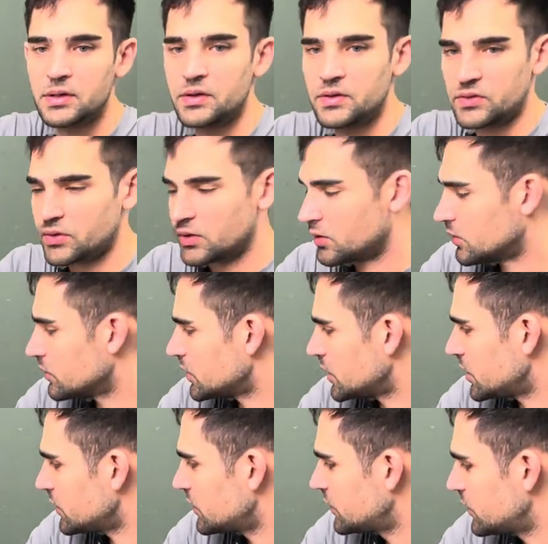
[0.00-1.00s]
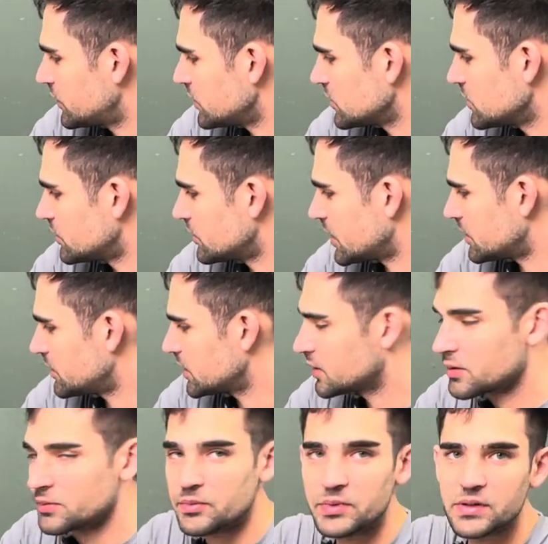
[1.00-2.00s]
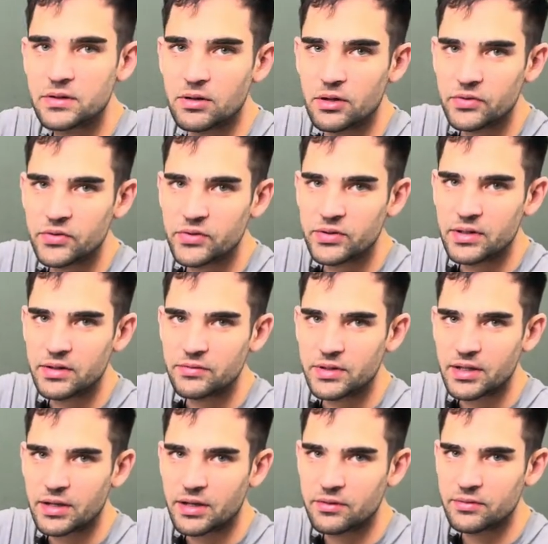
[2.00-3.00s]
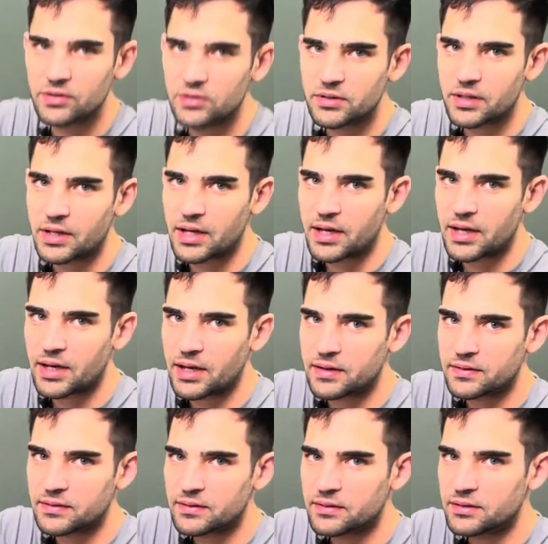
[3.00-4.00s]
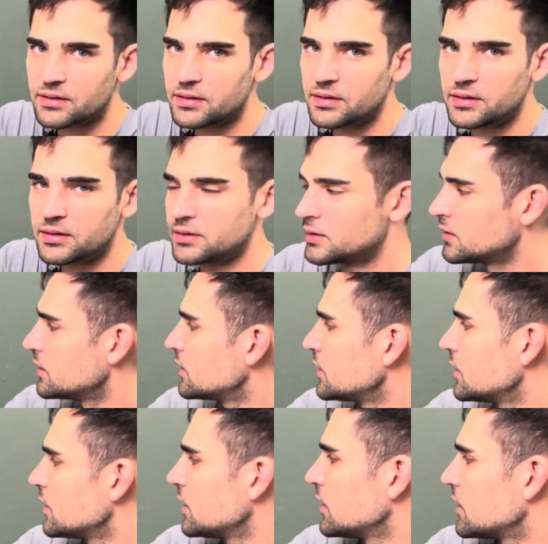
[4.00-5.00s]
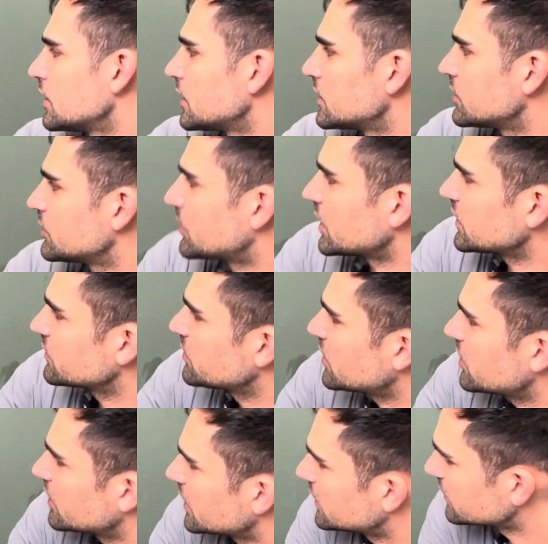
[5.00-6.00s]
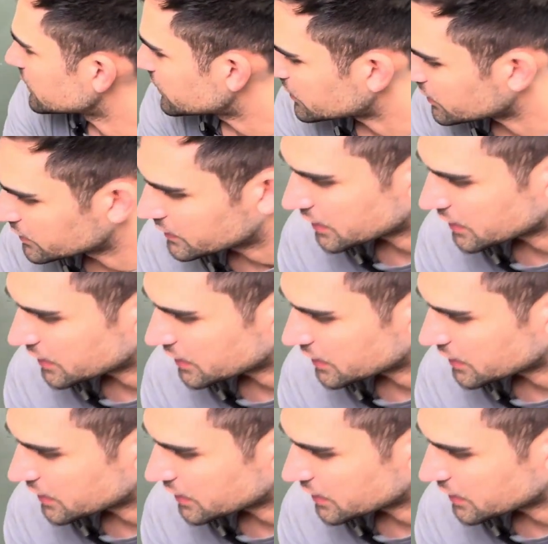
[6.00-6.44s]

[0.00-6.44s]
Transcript: So if you maybe come a bit closer, then we can have a look at the base bar and the front